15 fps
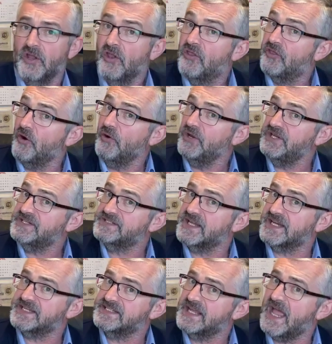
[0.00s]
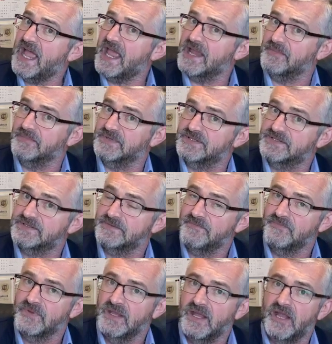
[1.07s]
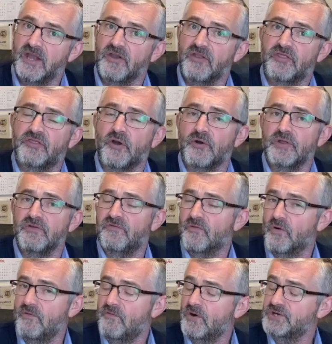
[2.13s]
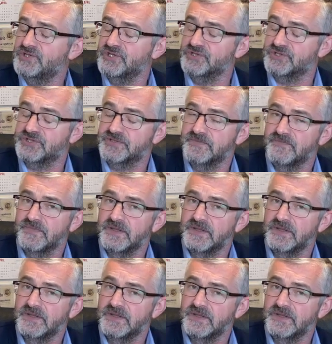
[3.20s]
36 times in 34 verses.